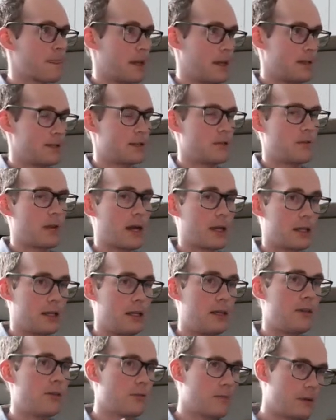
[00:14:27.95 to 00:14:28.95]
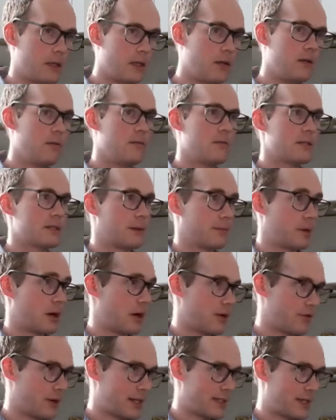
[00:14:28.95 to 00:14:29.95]
And so that can either be some
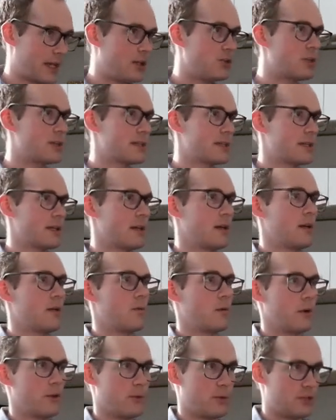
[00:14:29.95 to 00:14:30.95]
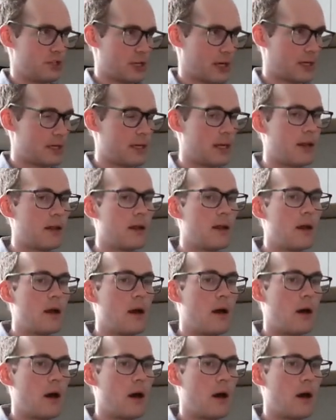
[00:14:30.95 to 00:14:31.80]
contrast agent where you inject it.